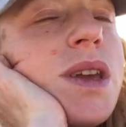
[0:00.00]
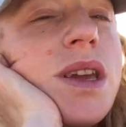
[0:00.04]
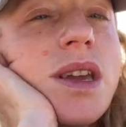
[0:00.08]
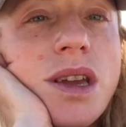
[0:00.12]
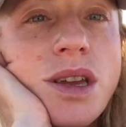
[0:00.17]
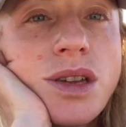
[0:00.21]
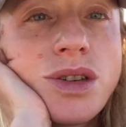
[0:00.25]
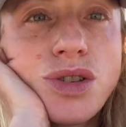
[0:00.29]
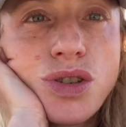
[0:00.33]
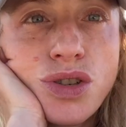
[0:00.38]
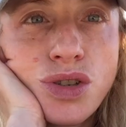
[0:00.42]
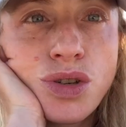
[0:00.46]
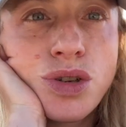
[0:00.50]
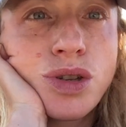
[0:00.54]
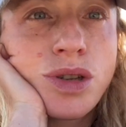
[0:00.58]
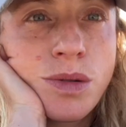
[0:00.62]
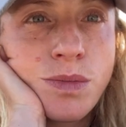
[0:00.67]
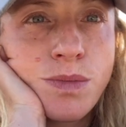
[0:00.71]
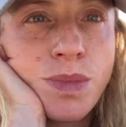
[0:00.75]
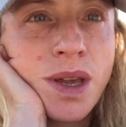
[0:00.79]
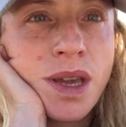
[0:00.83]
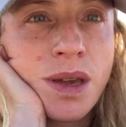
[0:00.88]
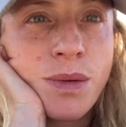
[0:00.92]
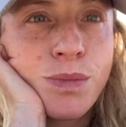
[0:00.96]
it
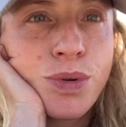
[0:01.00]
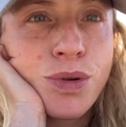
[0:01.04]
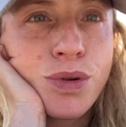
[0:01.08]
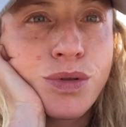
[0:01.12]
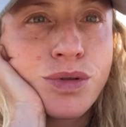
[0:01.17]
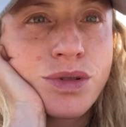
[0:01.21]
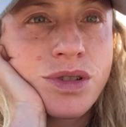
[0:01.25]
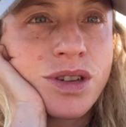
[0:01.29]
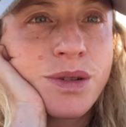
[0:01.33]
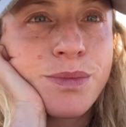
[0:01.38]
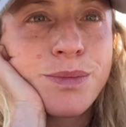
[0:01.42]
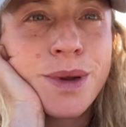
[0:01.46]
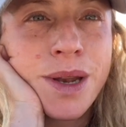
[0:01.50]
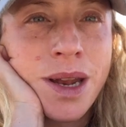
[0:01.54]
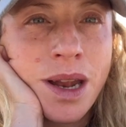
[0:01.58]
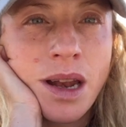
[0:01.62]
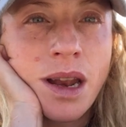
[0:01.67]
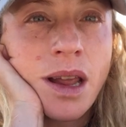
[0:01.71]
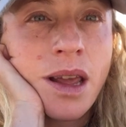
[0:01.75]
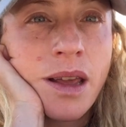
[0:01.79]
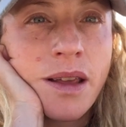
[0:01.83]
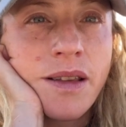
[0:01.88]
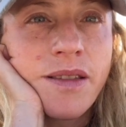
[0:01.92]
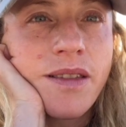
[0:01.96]
shouldn't be important, but
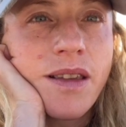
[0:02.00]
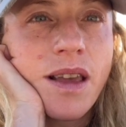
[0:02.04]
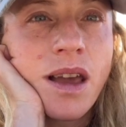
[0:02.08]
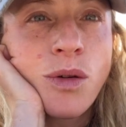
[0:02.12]
it is.